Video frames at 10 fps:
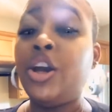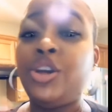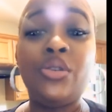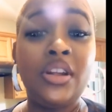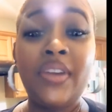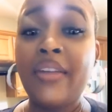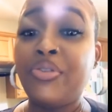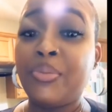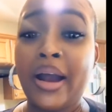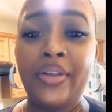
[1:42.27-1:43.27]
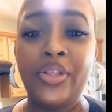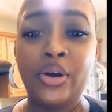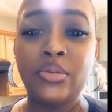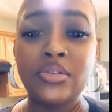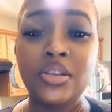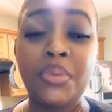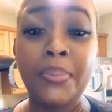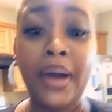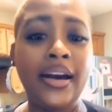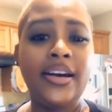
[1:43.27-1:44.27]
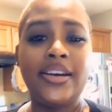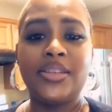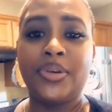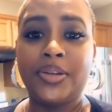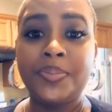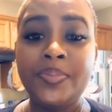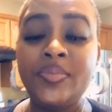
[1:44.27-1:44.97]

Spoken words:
You don't even have to buy those. But my husband,